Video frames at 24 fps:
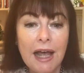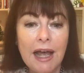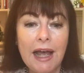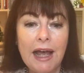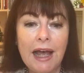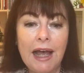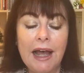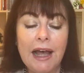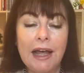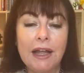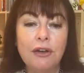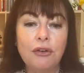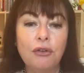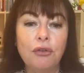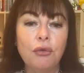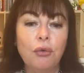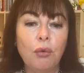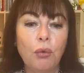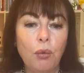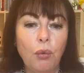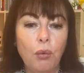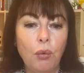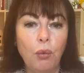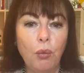And
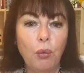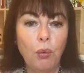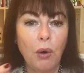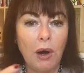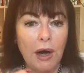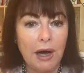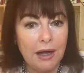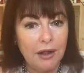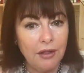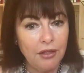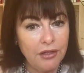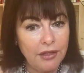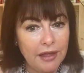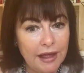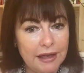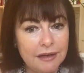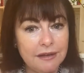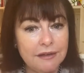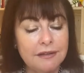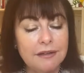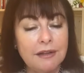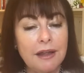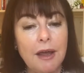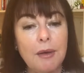while that
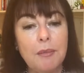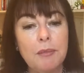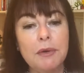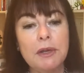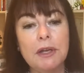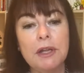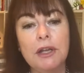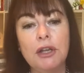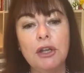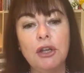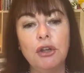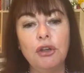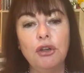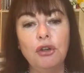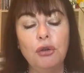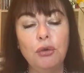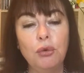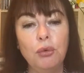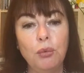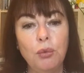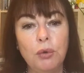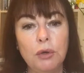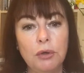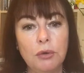is happening,
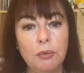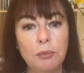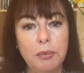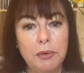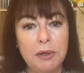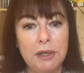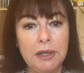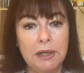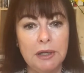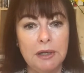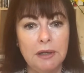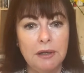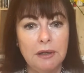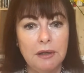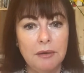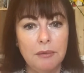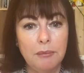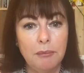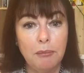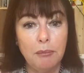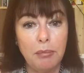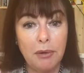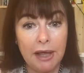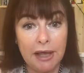you will be
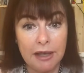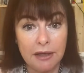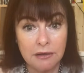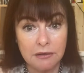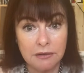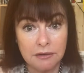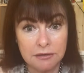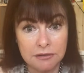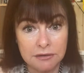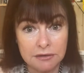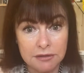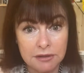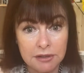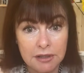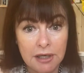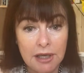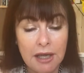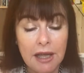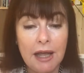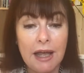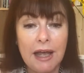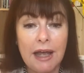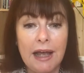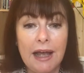bailed,
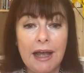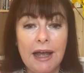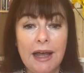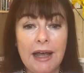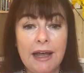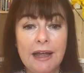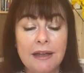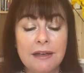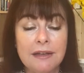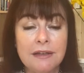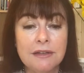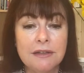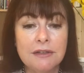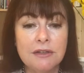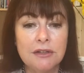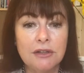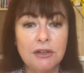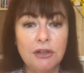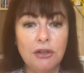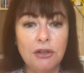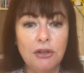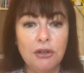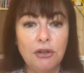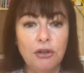and
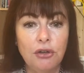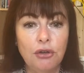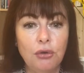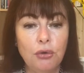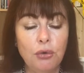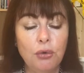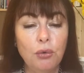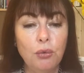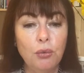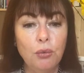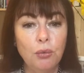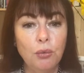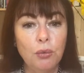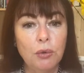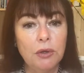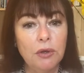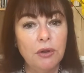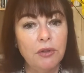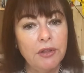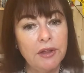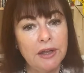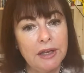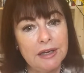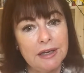you
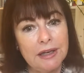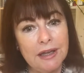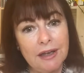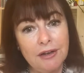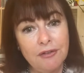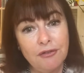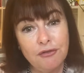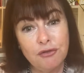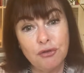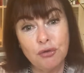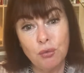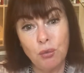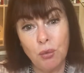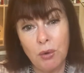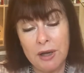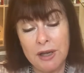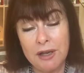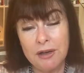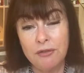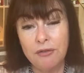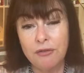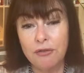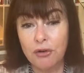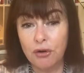will then have to
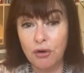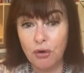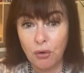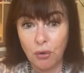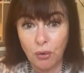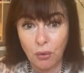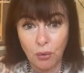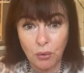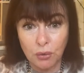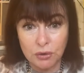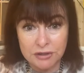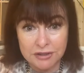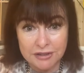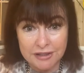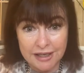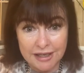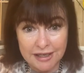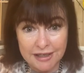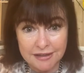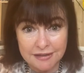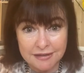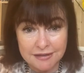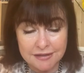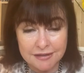wait for a court
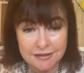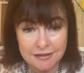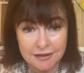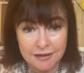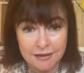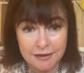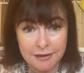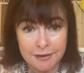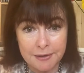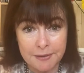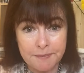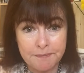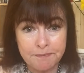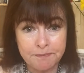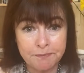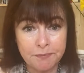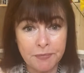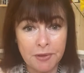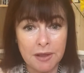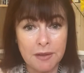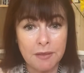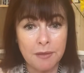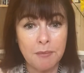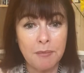date
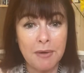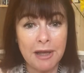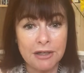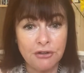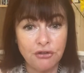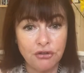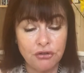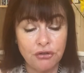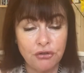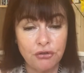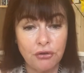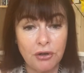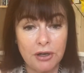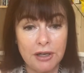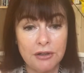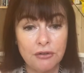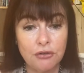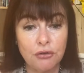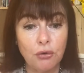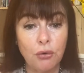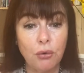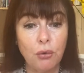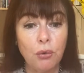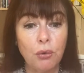in the magistrate's
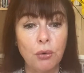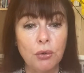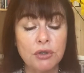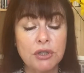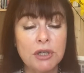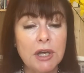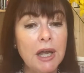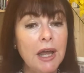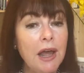court.